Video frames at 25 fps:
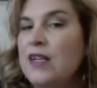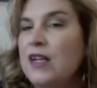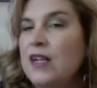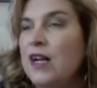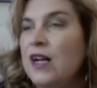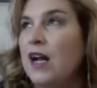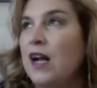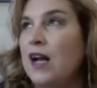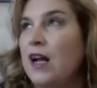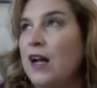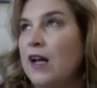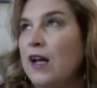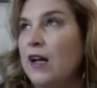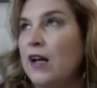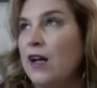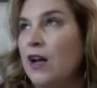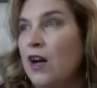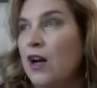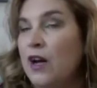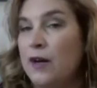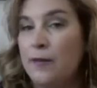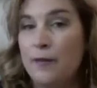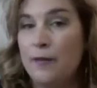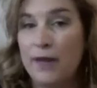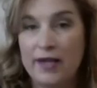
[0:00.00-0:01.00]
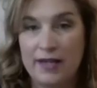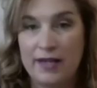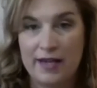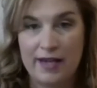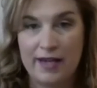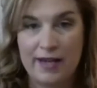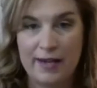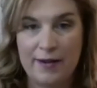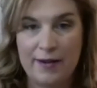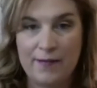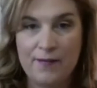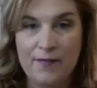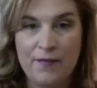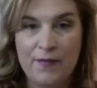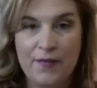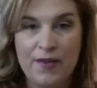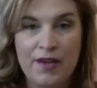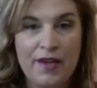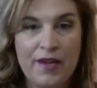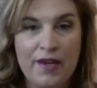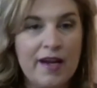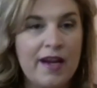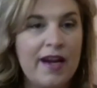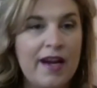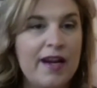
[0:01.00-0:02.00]
on Monday.
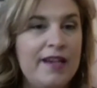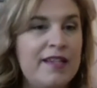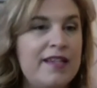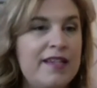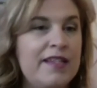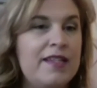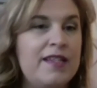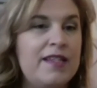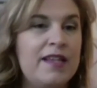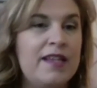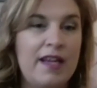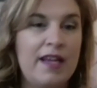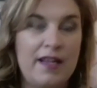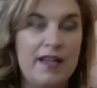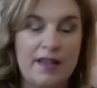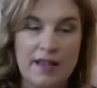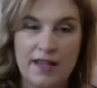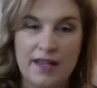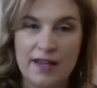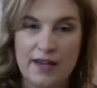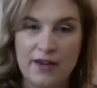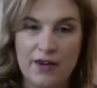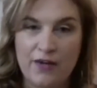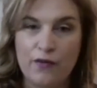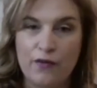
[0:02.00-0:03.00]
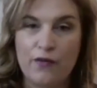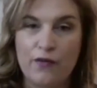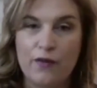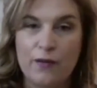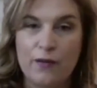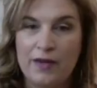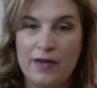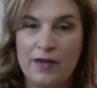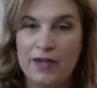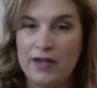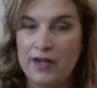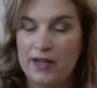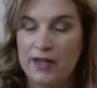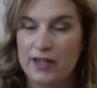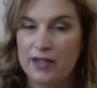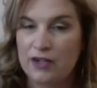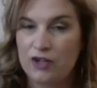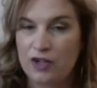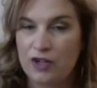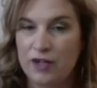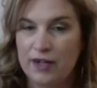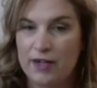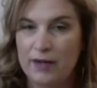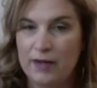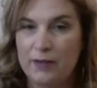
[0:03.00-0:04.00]
I did say that, you know, for me, an
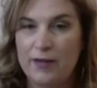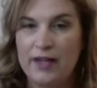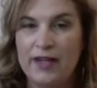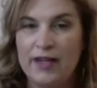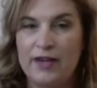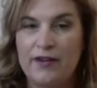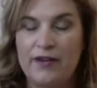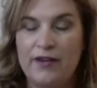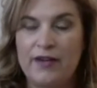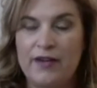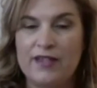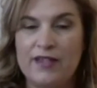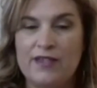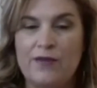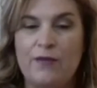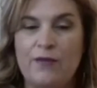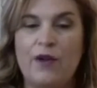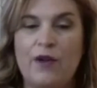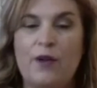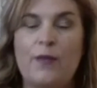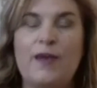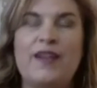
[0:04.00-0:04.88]
electronic planner doesn't work,